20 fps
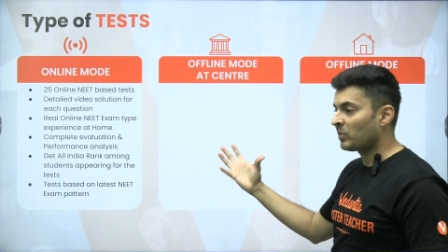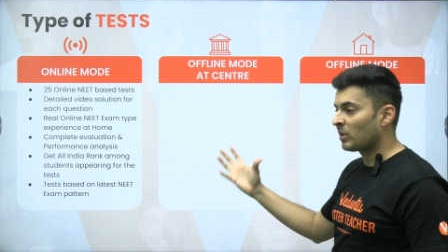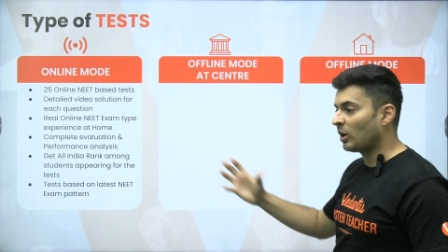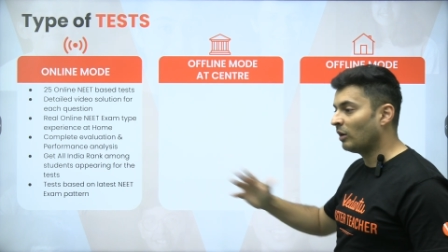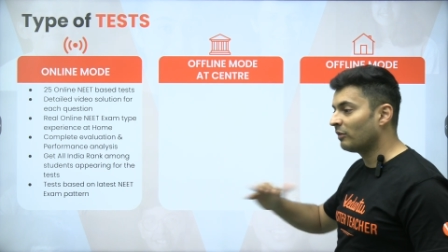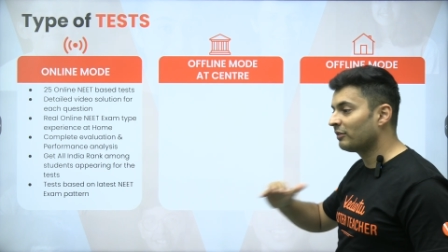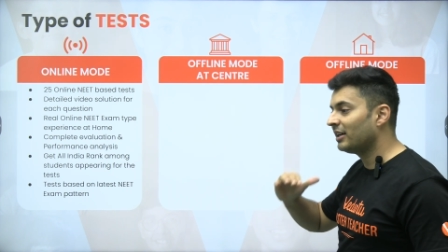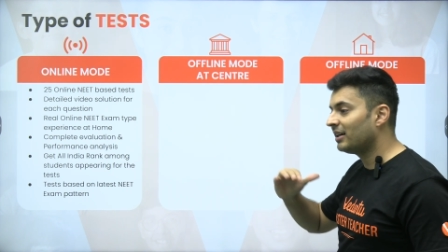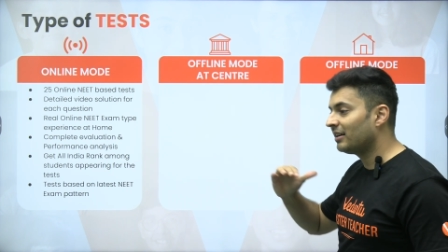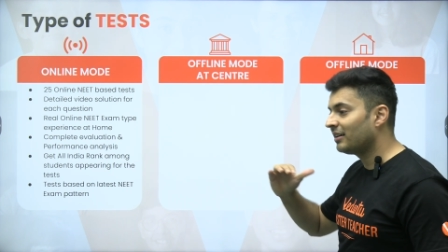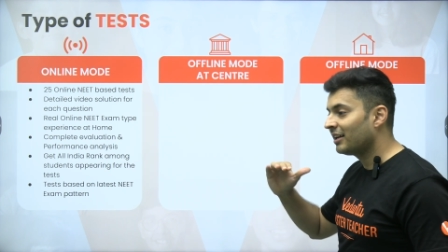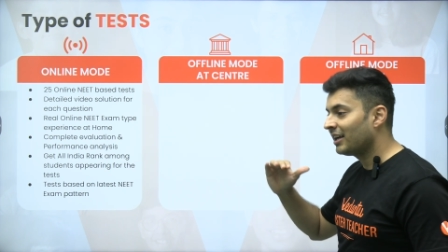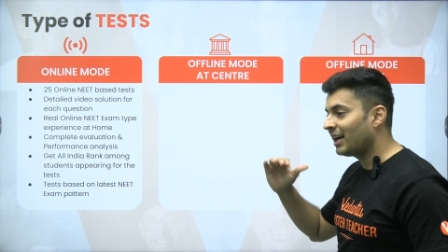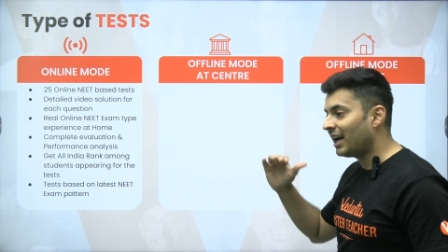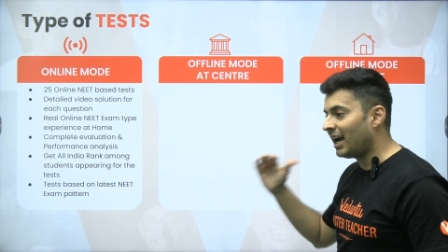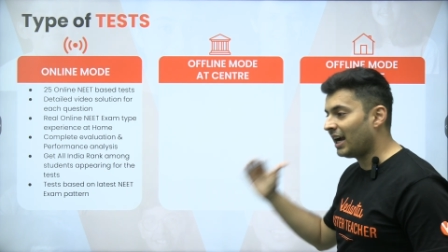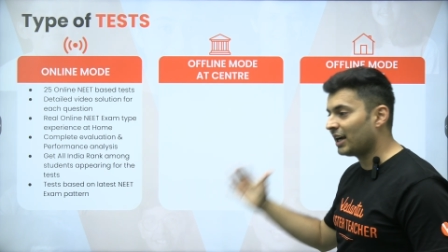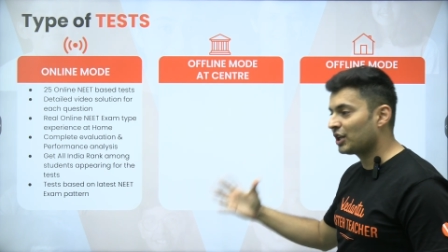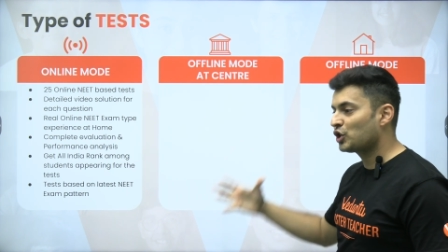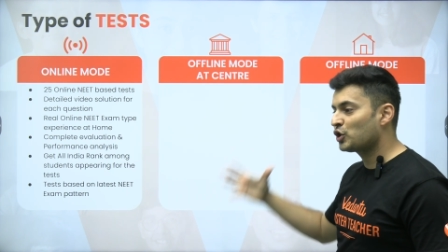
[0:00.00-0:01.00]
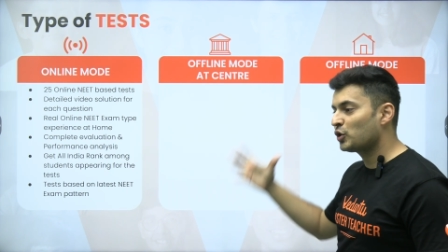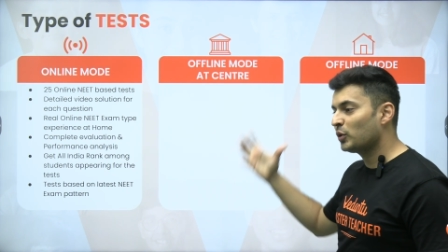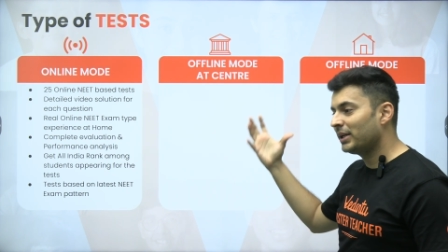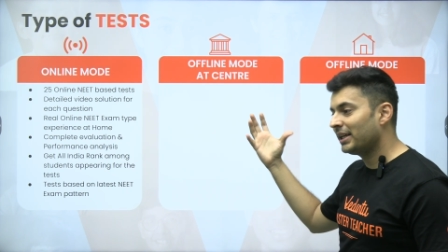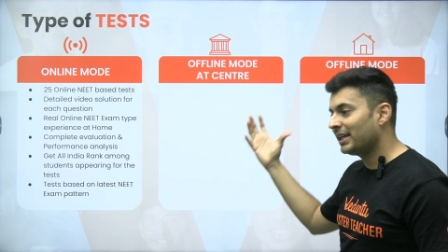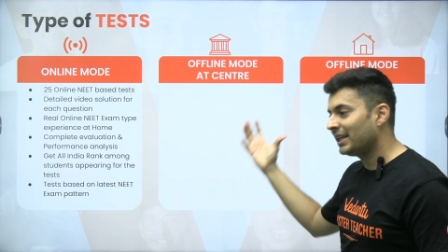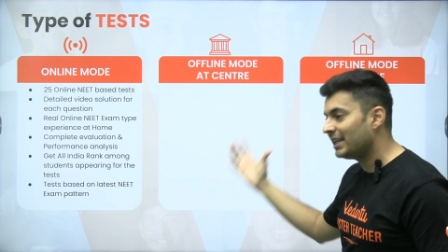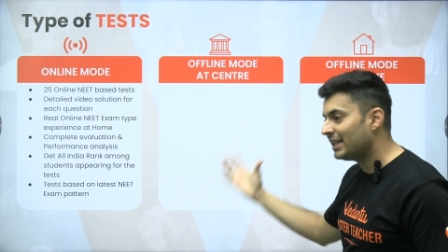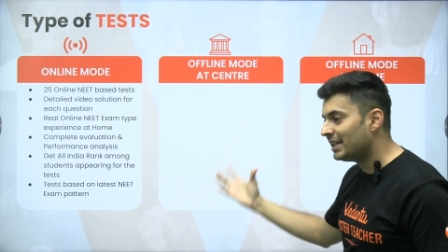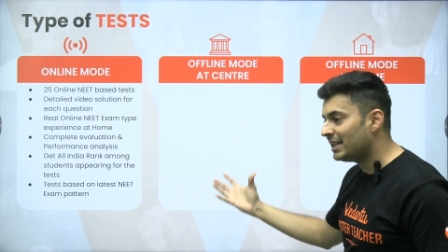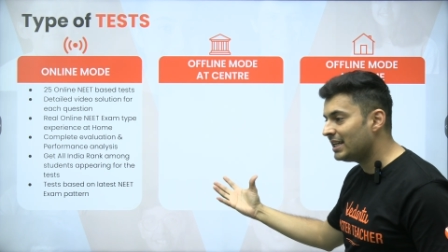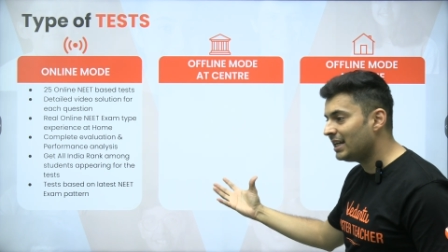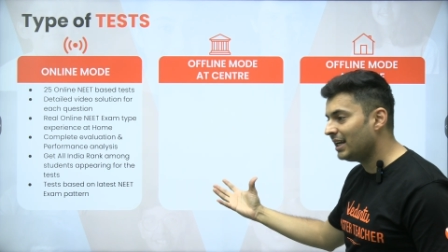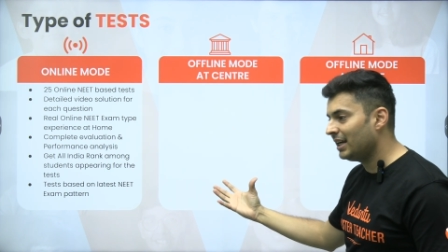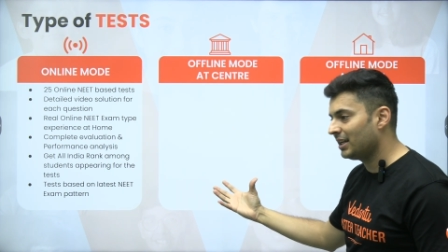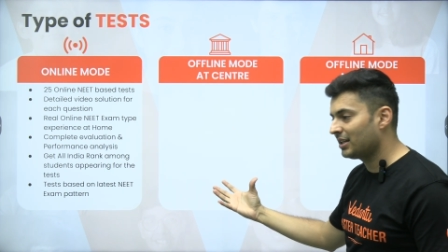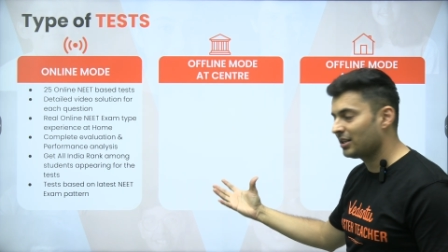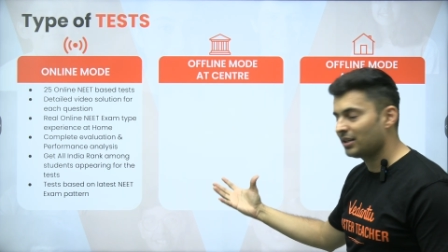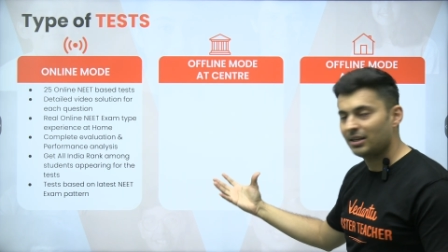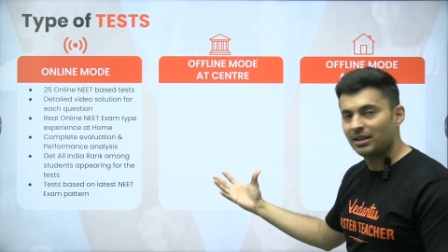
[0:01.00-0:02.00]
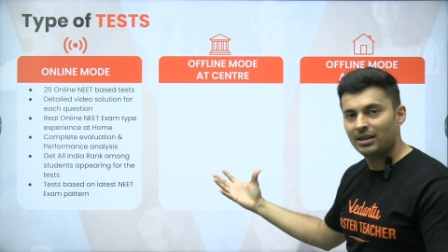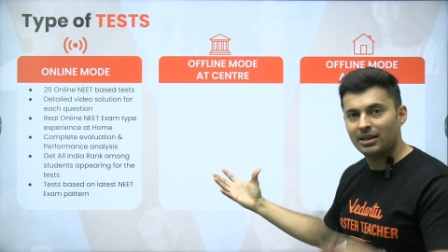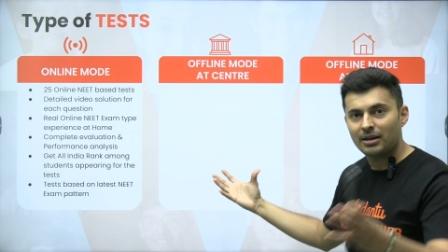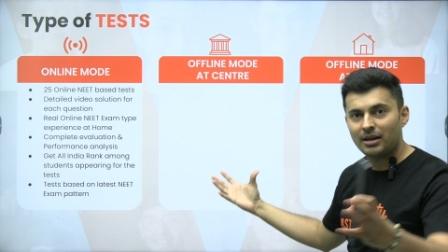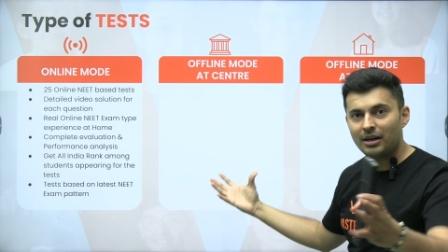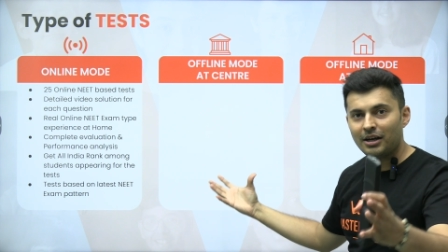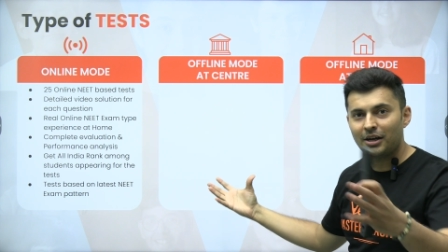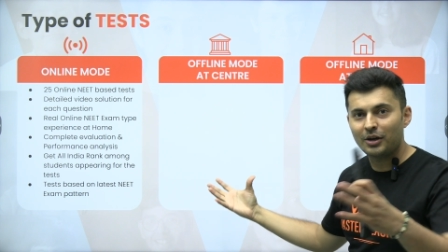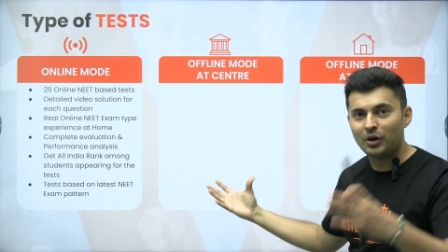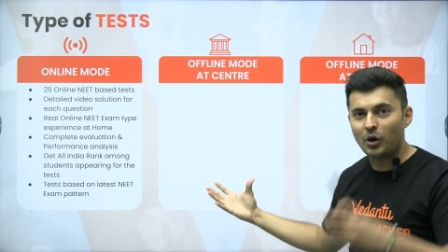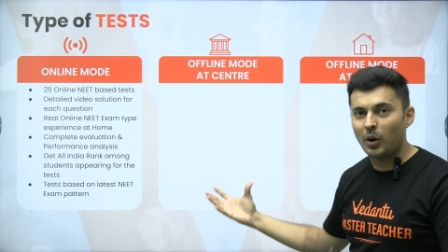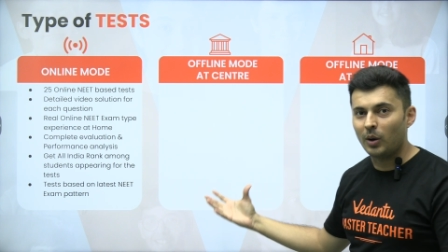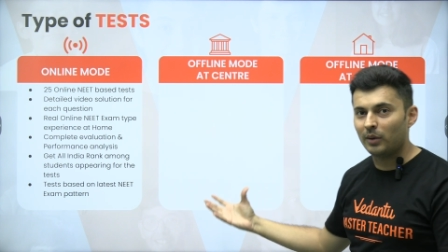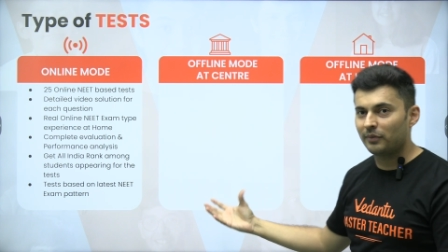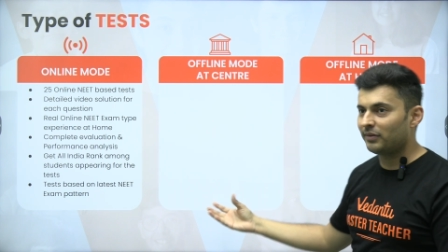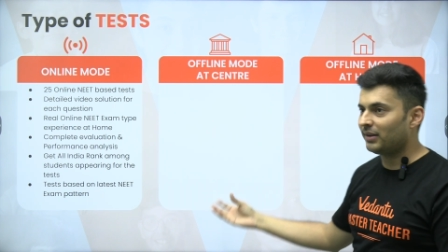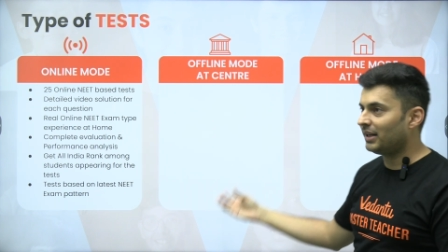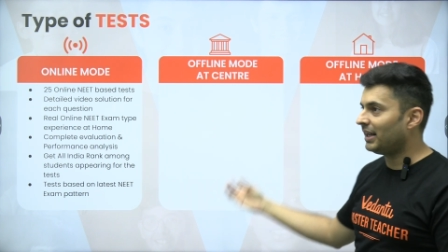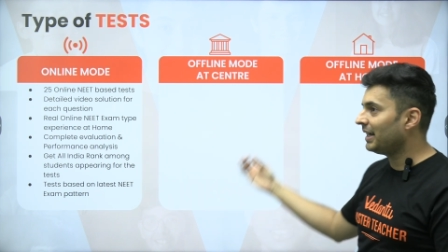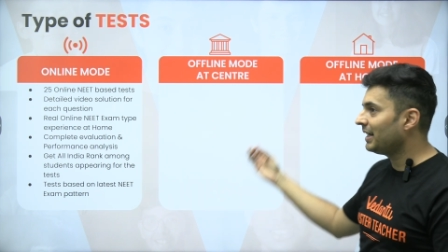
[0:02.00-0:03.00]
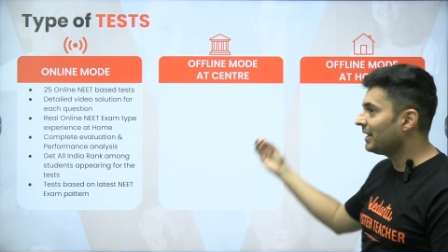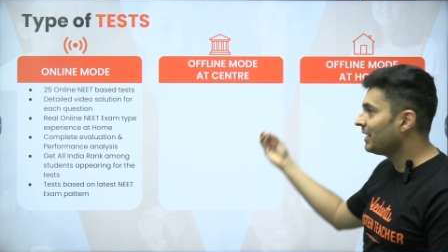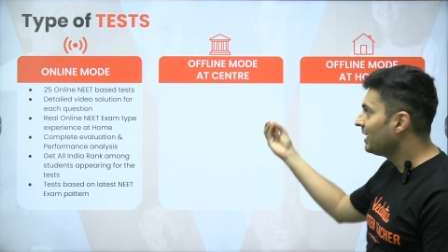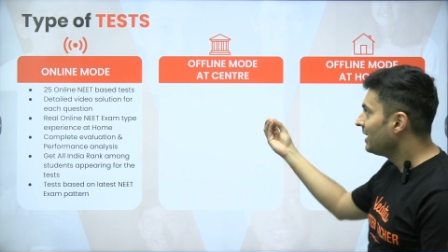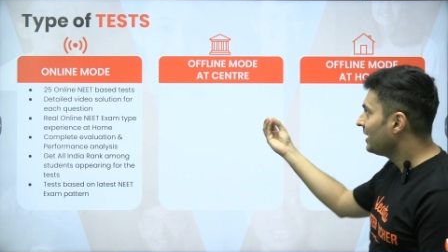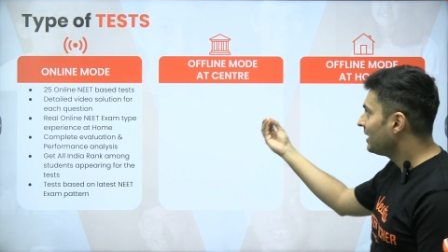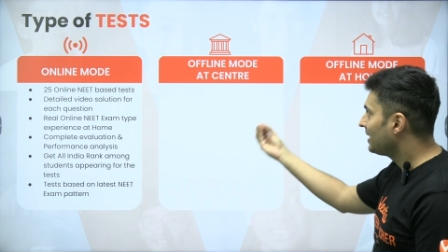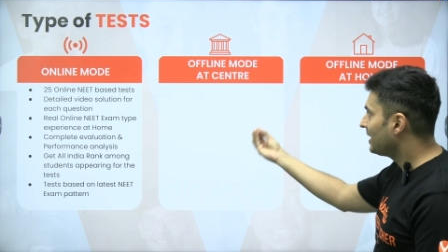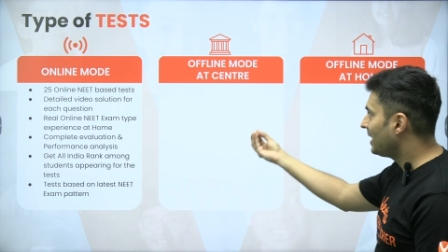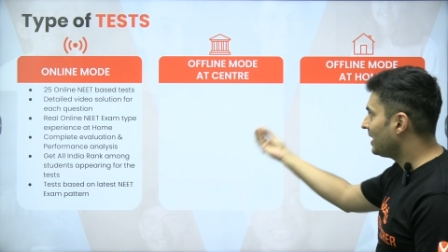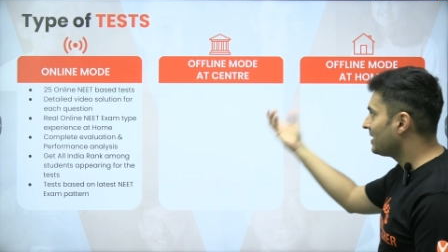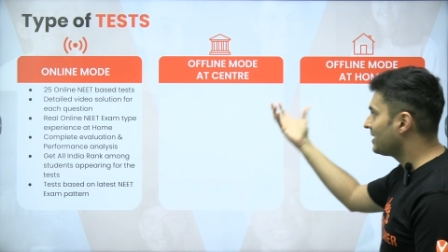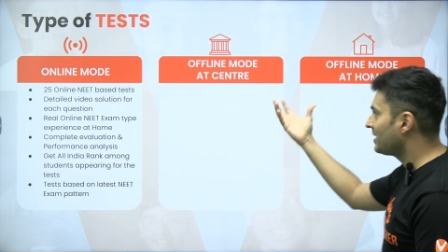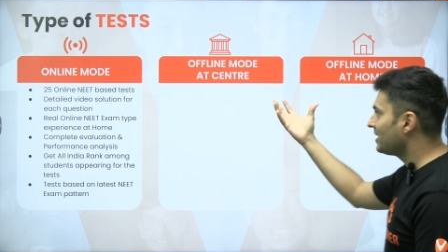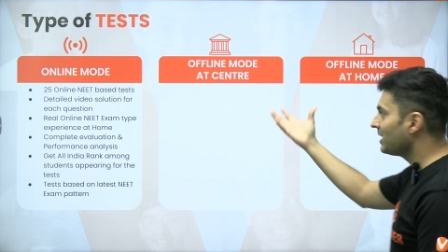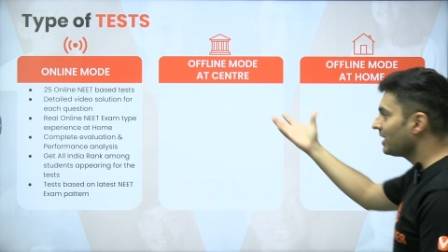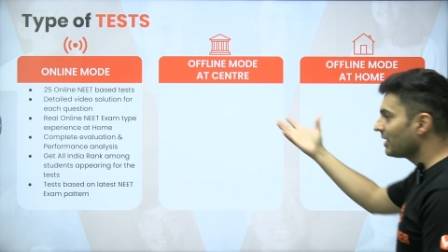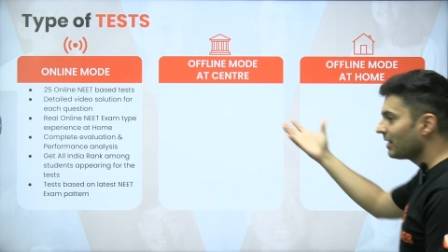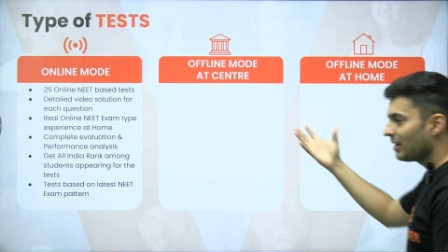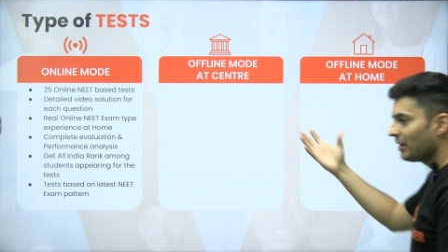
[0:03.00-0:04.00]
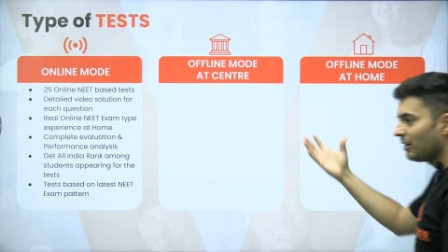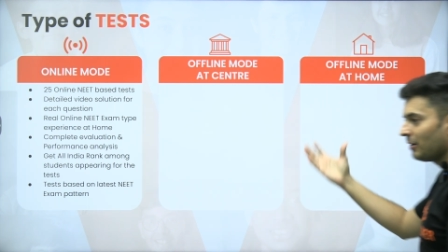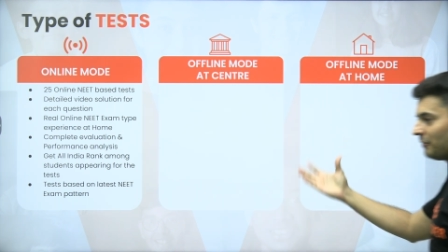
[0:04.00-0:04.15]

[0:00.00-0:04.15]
of the actual NEET uh, offline testing